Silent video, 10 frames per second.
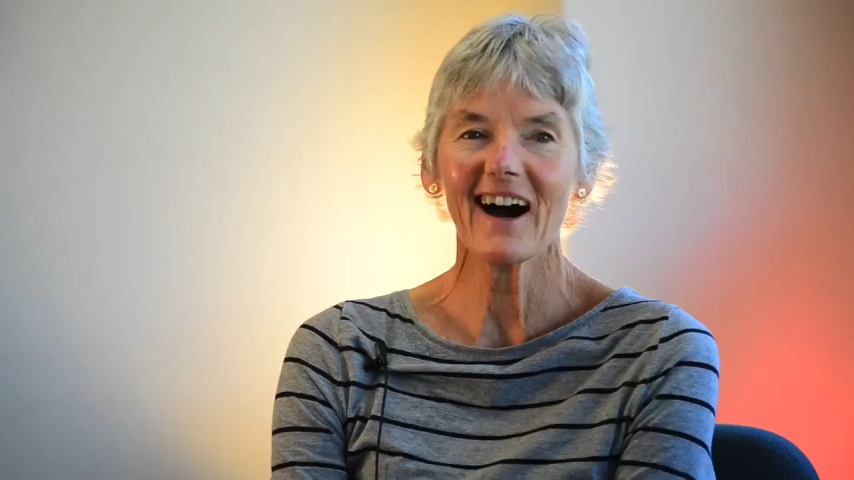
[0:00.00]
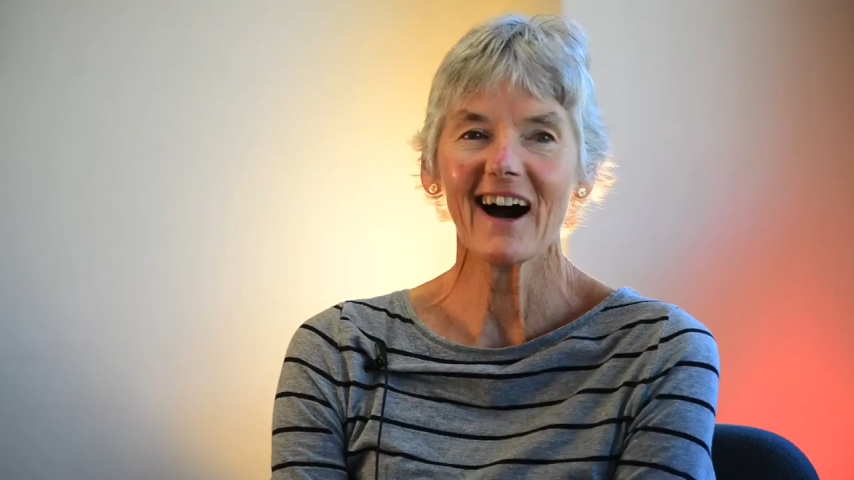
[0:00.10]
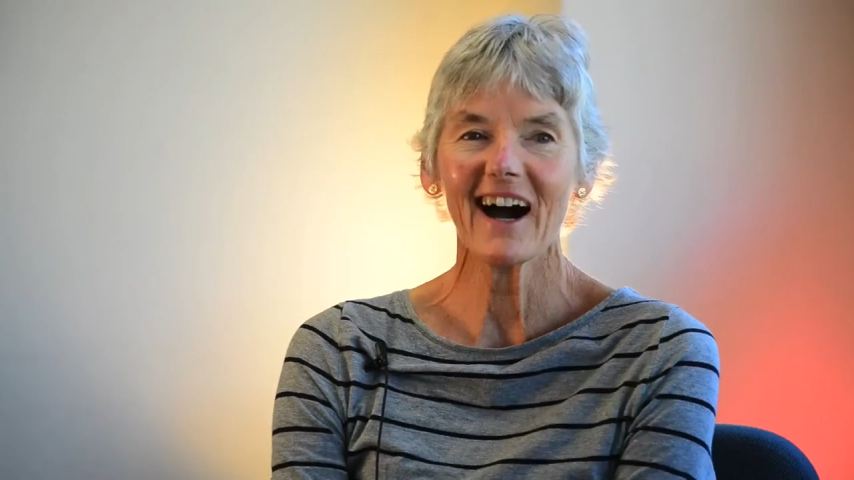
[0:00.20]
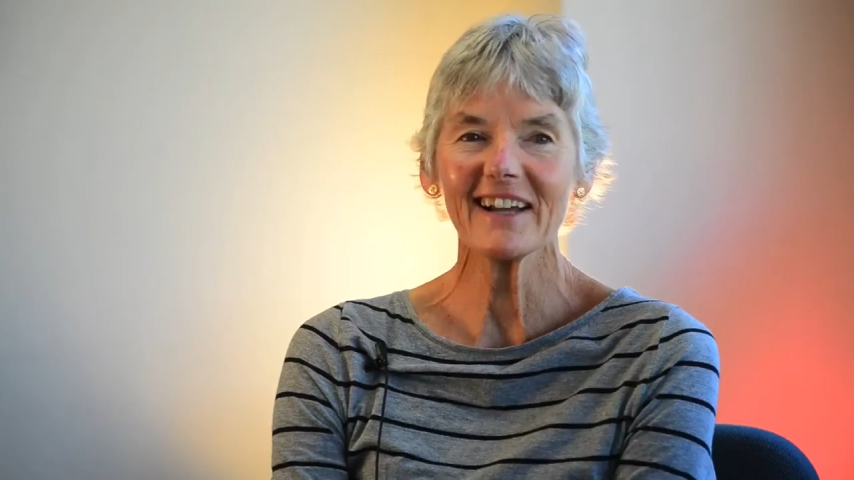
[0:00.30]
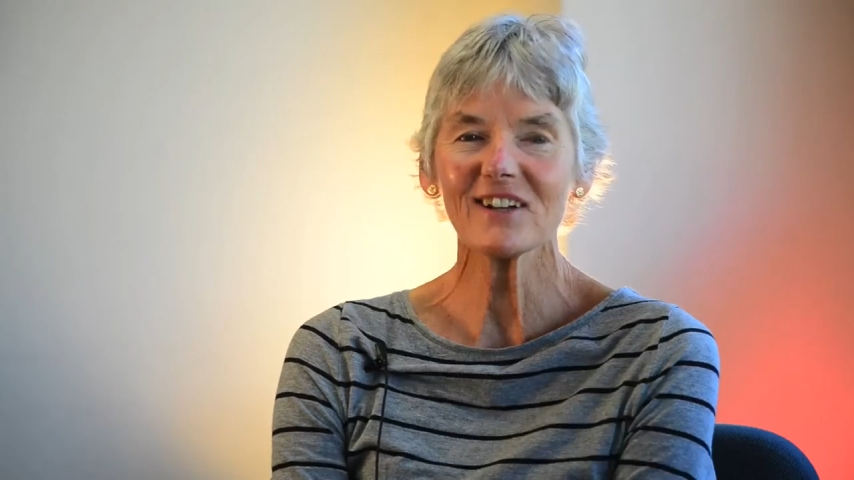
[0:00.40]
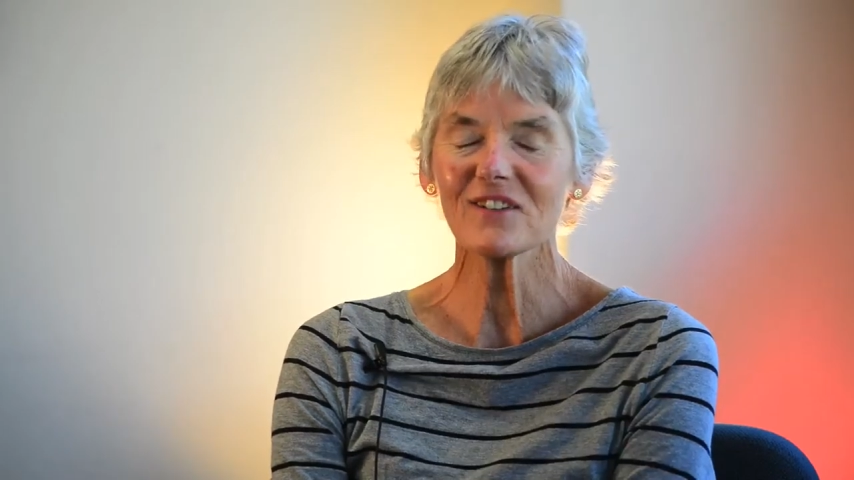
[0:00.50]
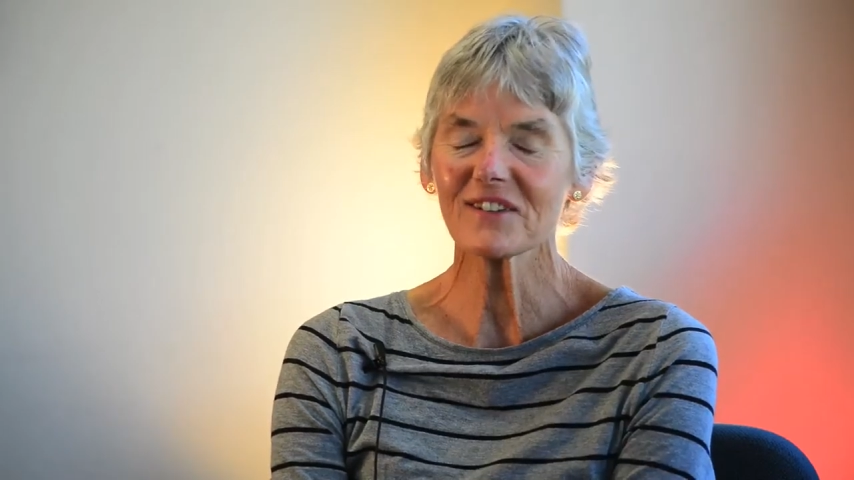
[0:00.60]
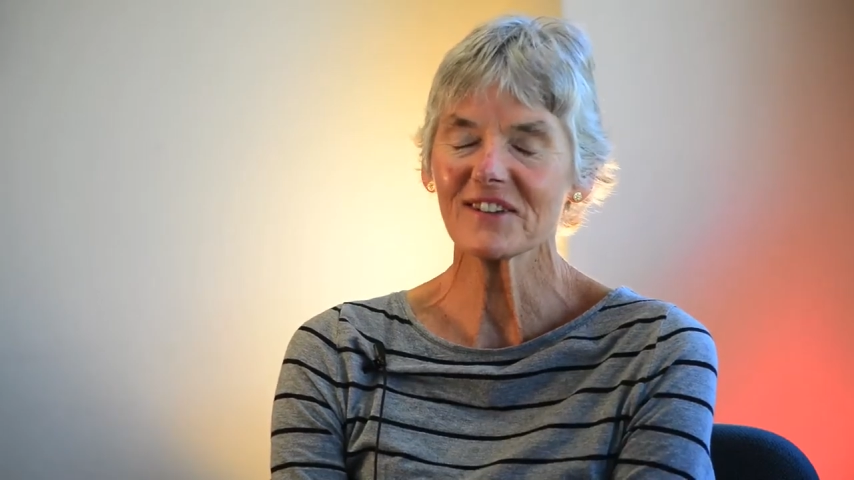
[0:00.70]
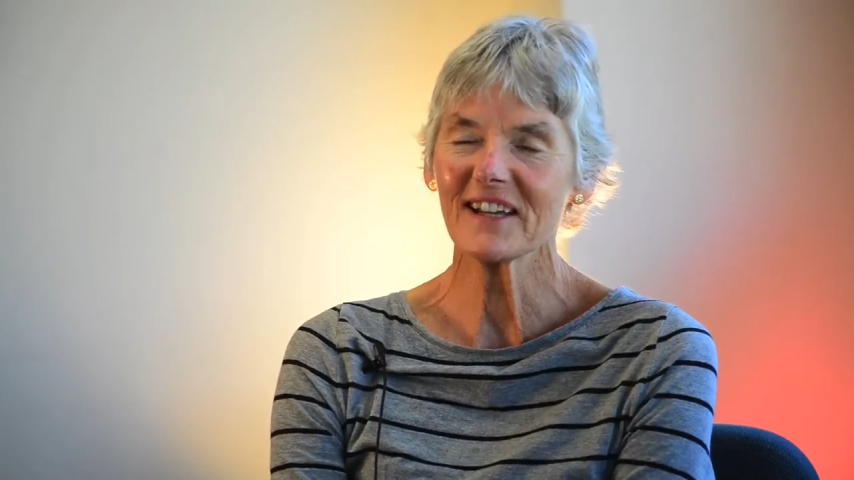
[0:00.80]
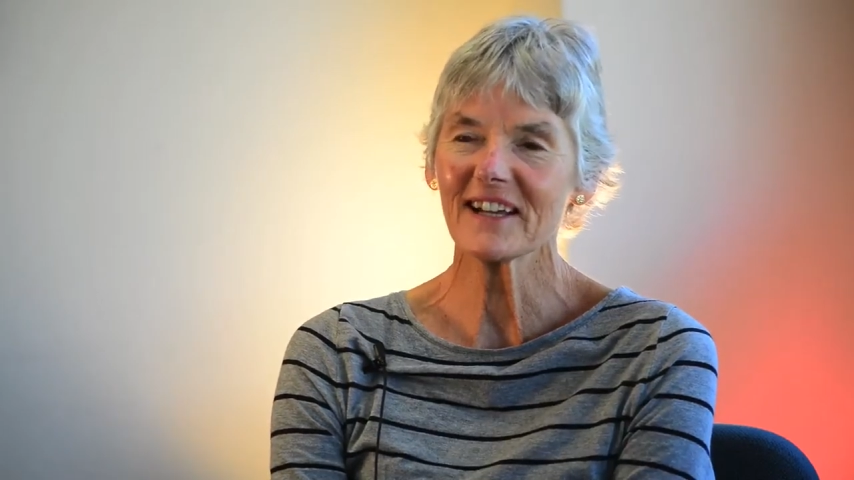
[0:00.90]
I don't
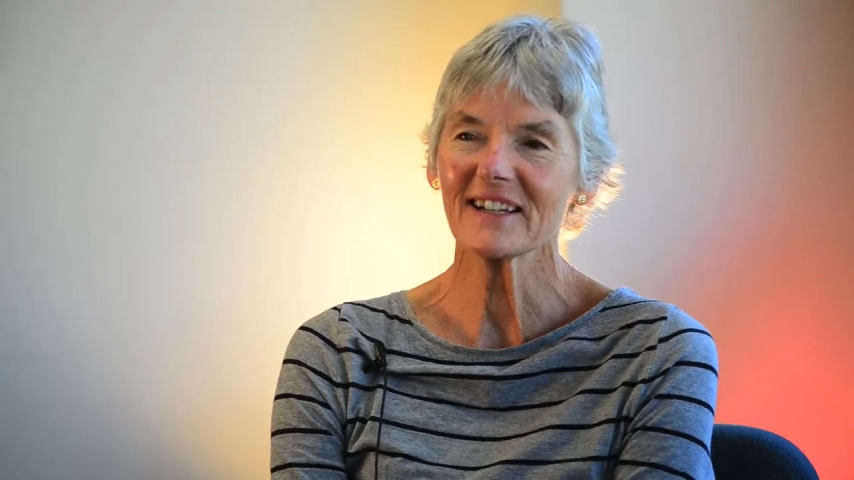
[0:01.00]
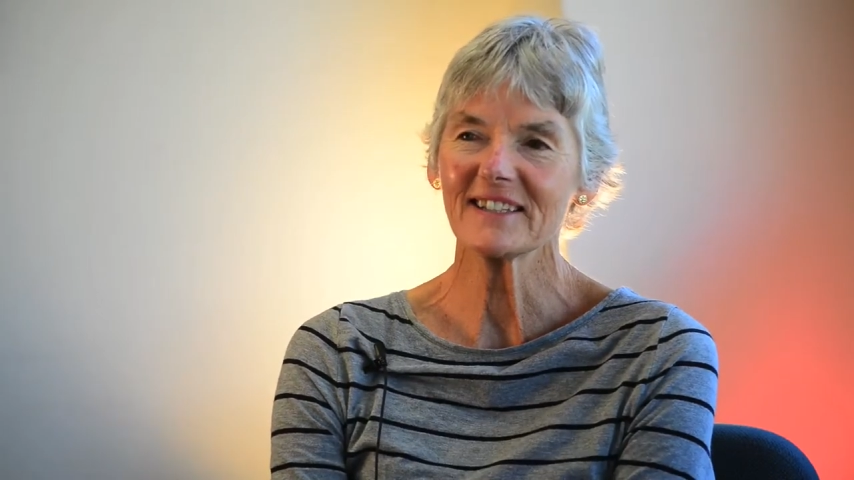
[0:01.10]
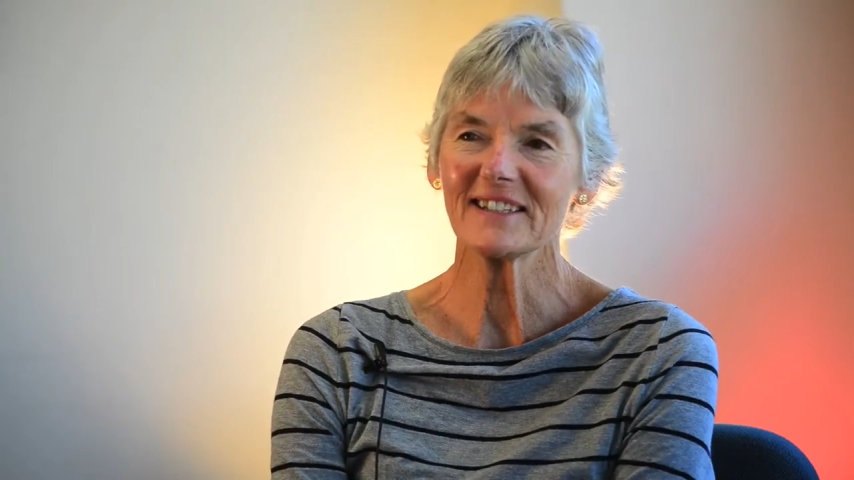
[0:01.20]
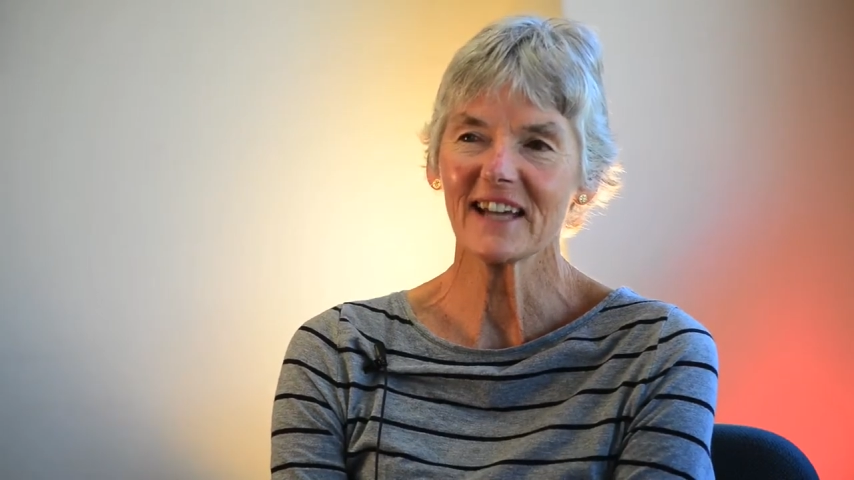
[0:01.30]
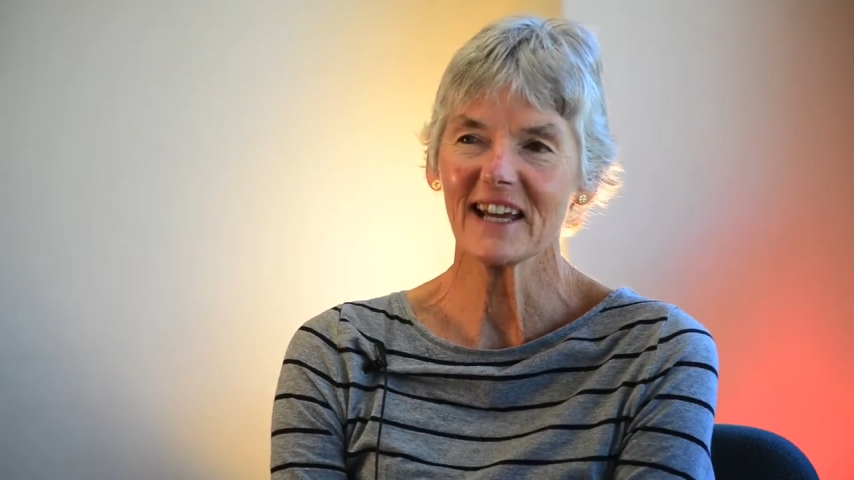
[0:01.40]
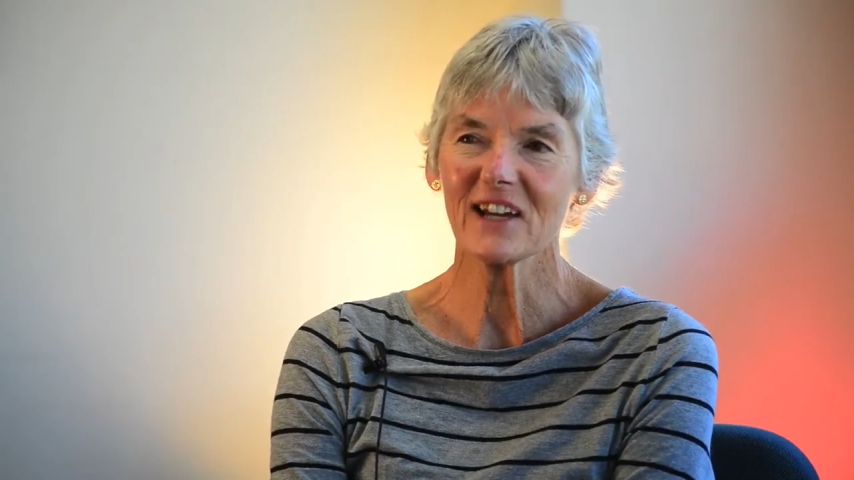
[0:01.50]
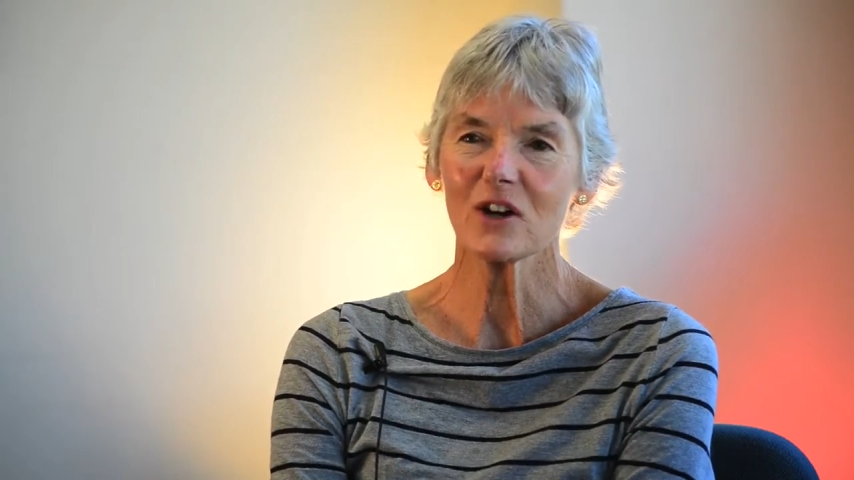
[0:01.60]
think a day